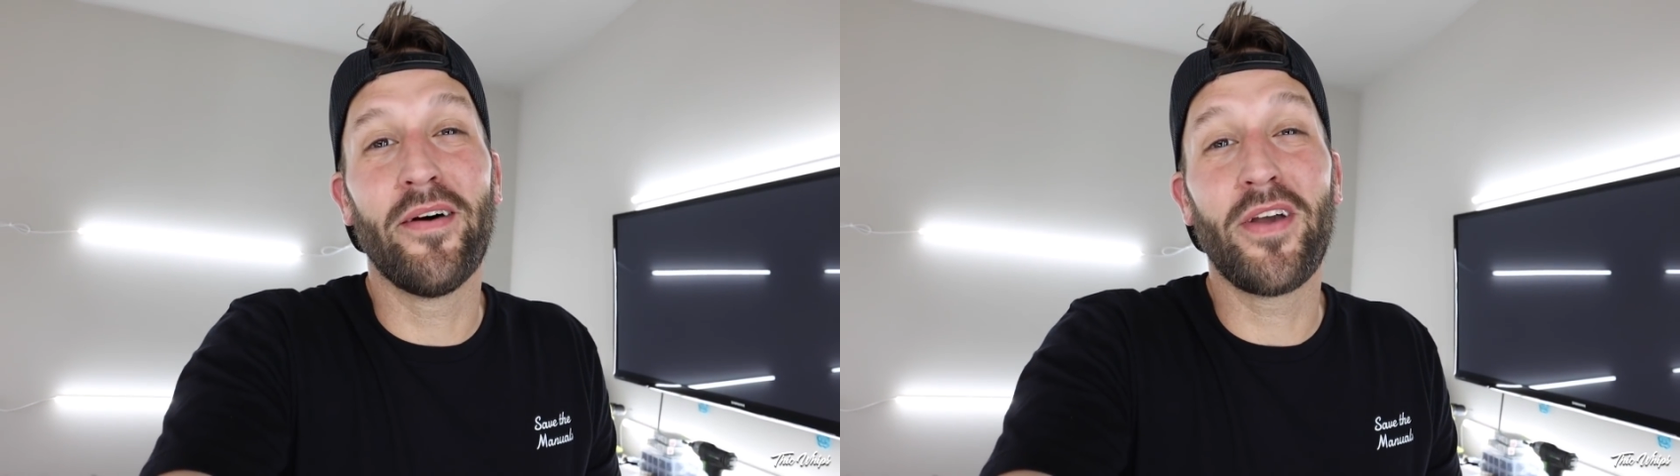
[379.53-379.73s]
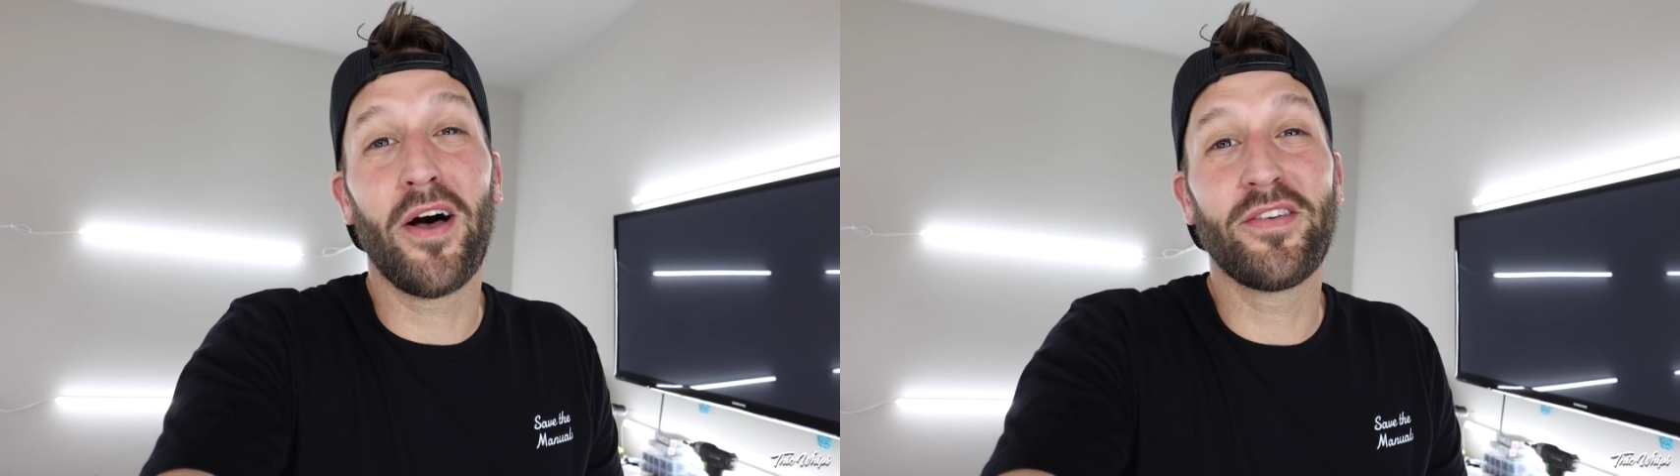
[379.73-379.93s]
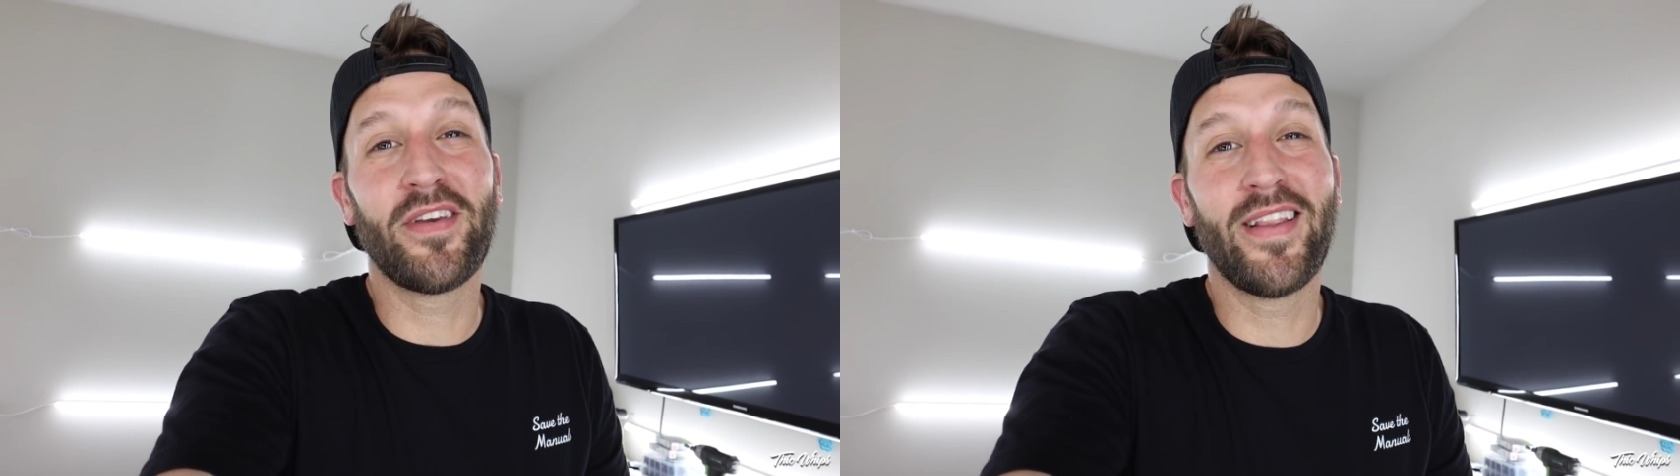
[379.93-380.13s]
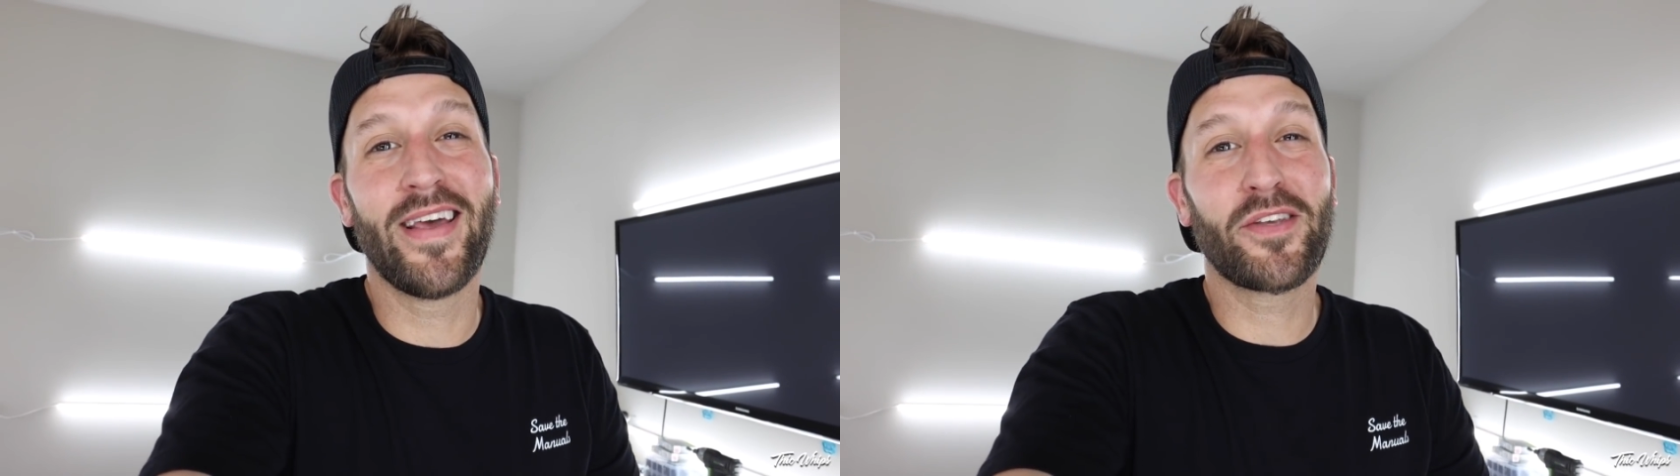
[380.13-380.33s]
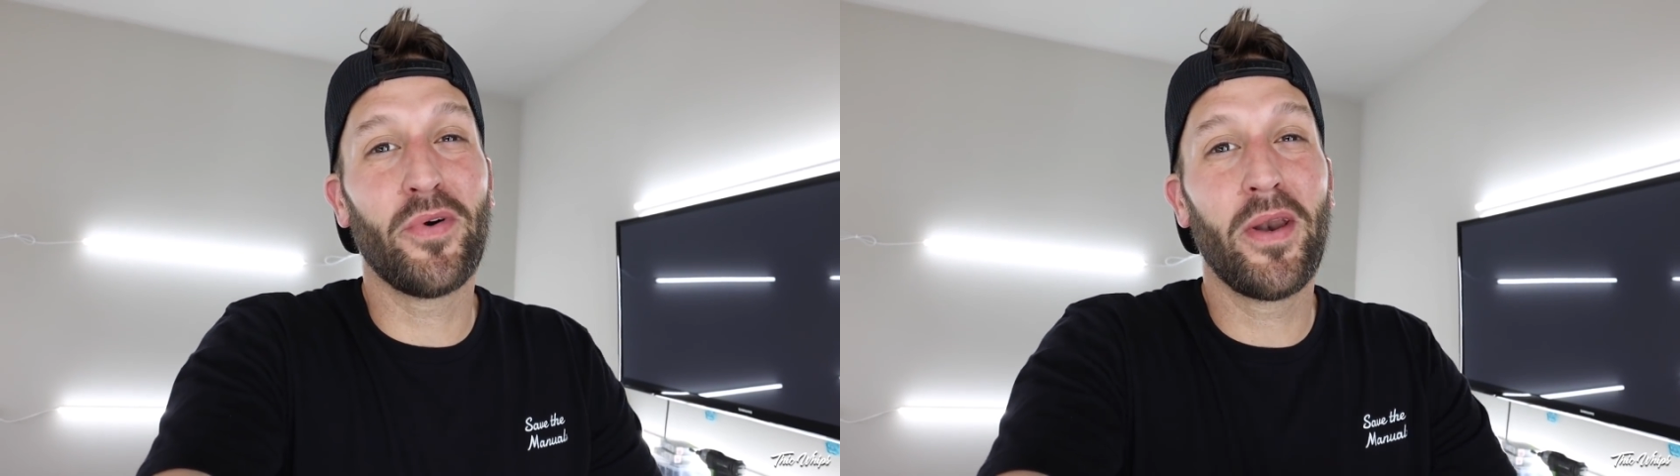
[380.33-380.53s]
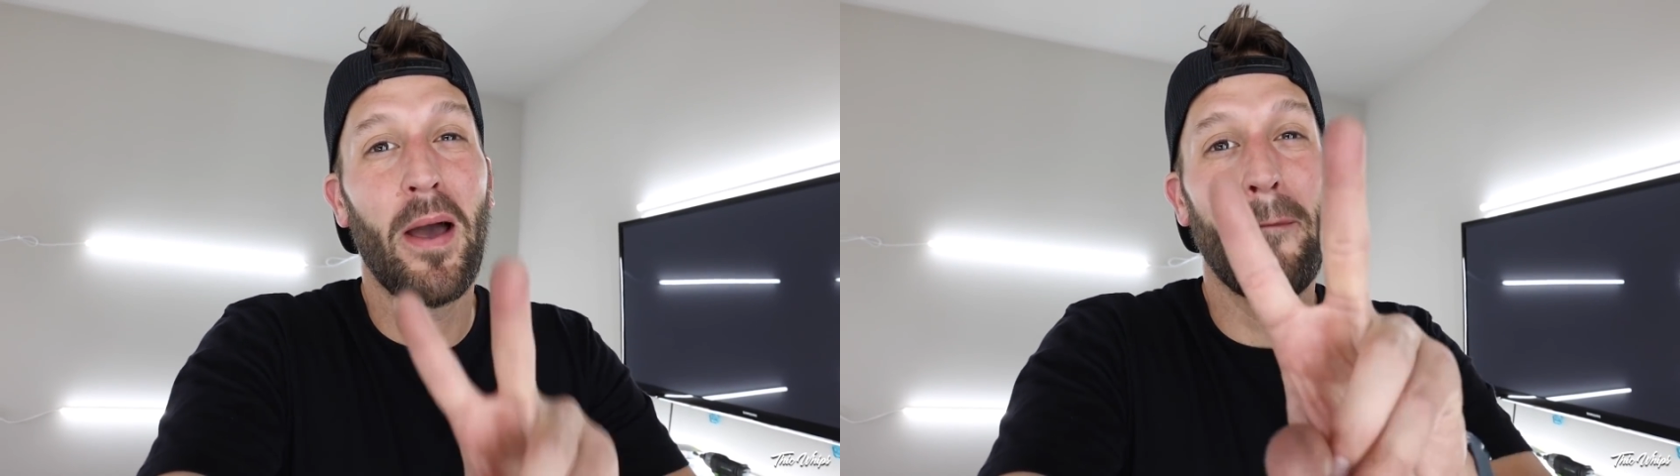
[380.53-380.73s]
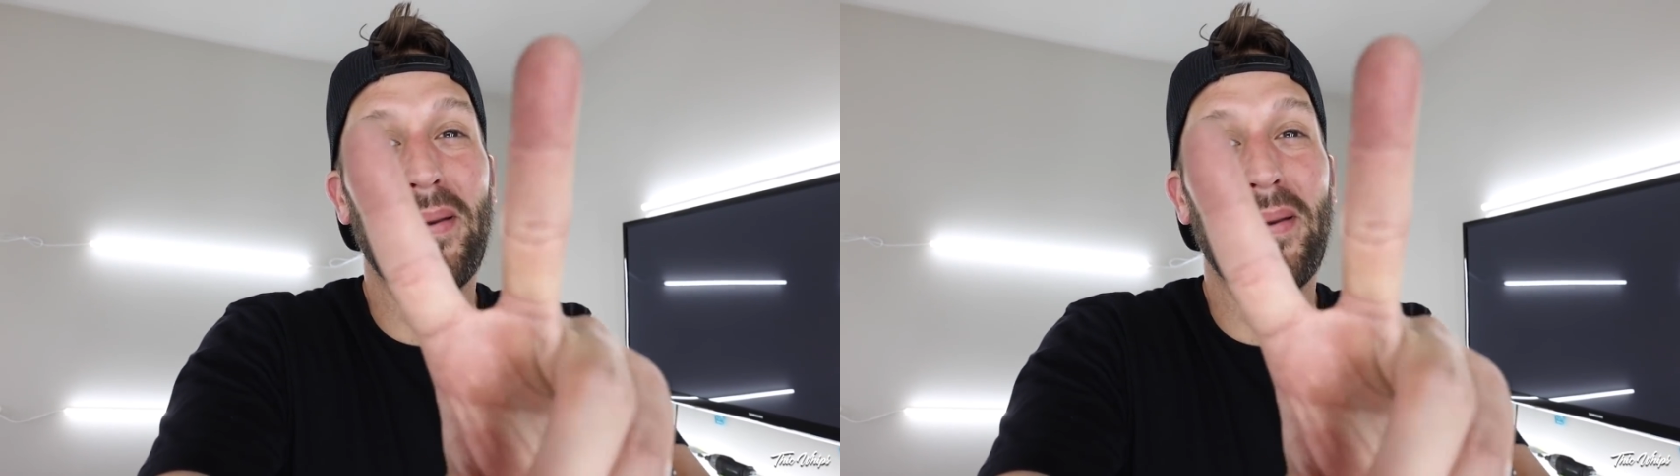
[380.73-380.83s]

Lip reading: Love y'all, see you in the next one.